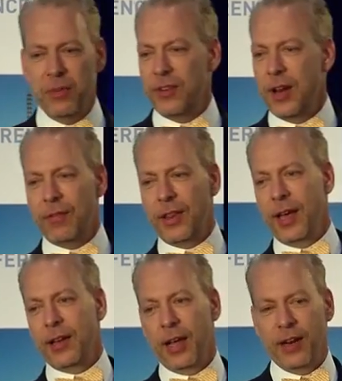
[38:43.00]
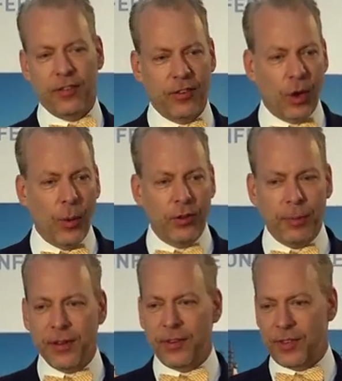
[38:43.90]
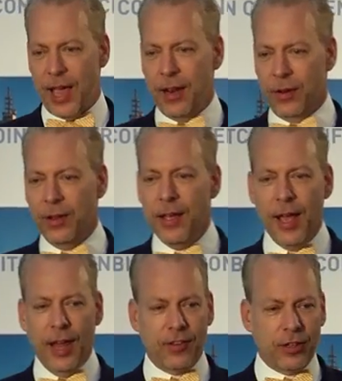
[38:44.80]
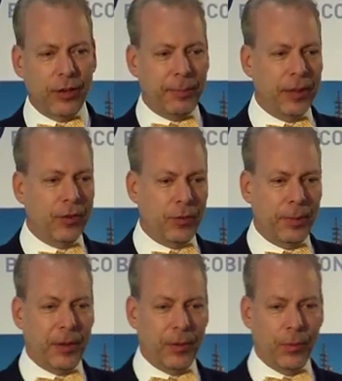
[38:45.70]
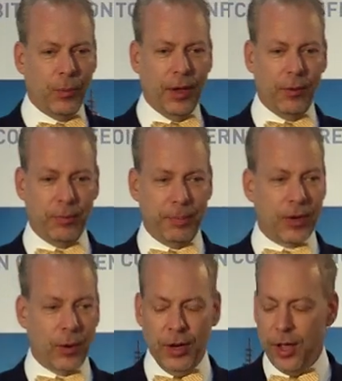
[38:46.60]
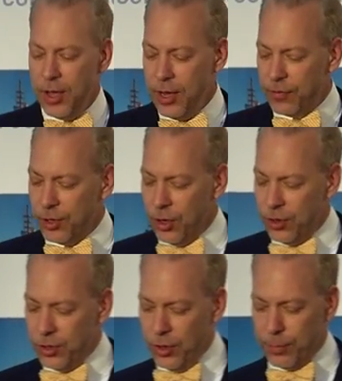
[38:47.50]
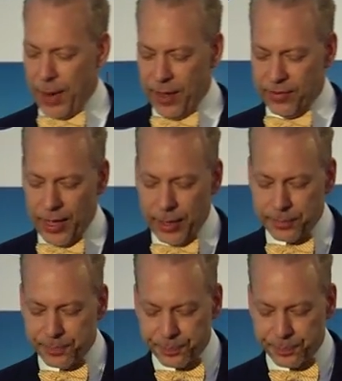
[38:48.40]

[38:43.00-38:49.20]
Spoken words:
It's never the headline. It's always about the scandal. And it's going to be this way with Bitcoin. You have to learn to look past that.